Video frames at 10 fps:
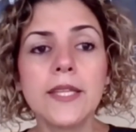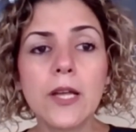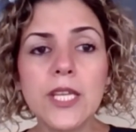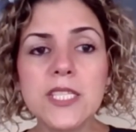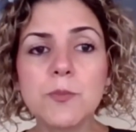
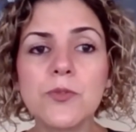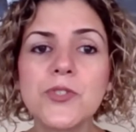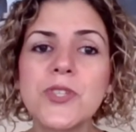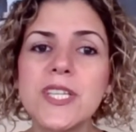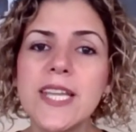Now let's
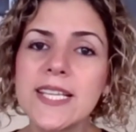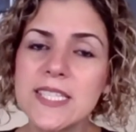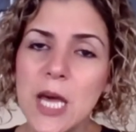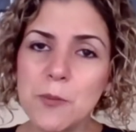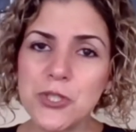move to the
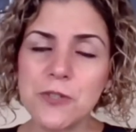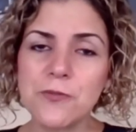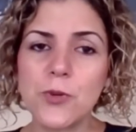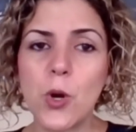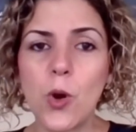next
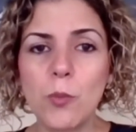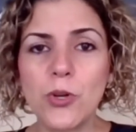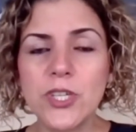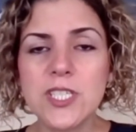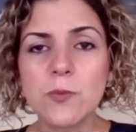option for
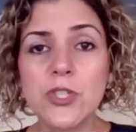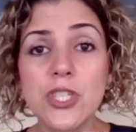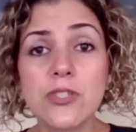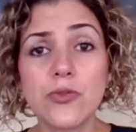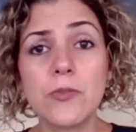homeowners,
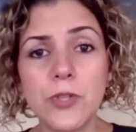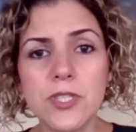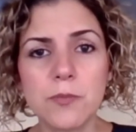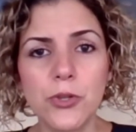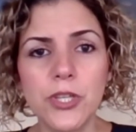which is
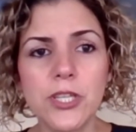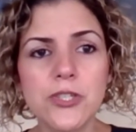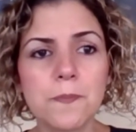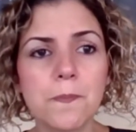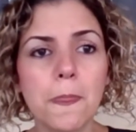reverse
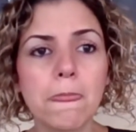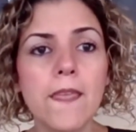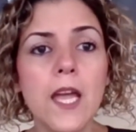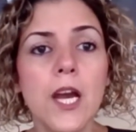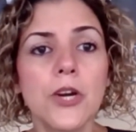mortgage.
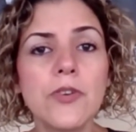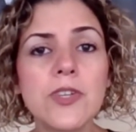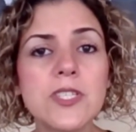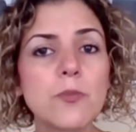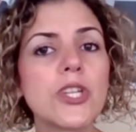
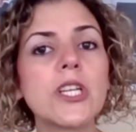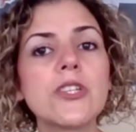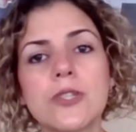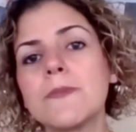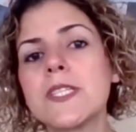Reverse mortgage